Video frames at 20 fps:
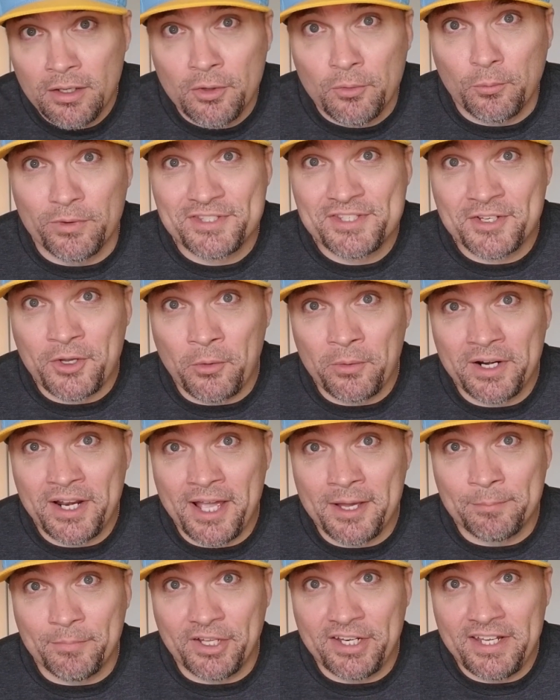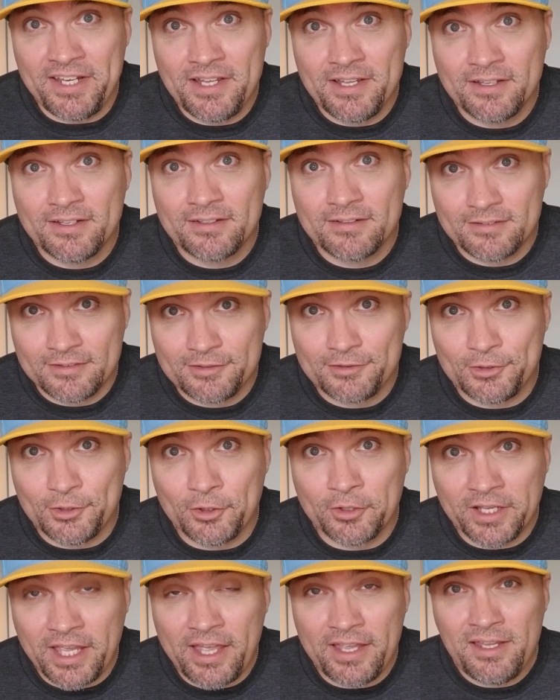what's going on, buddy? You
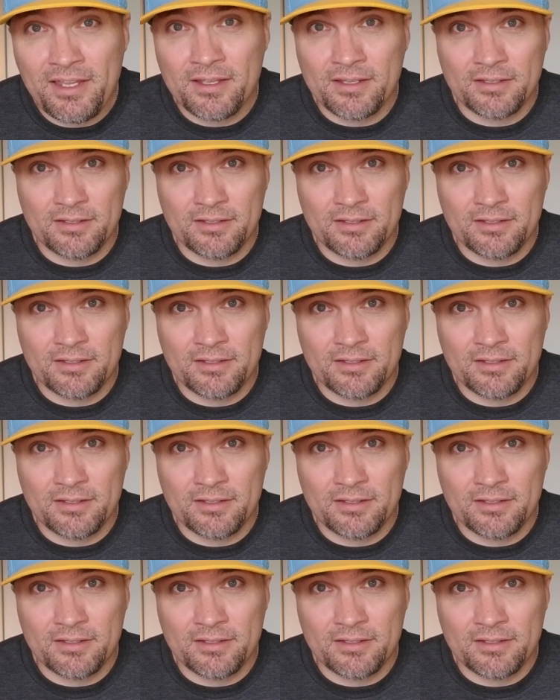okay?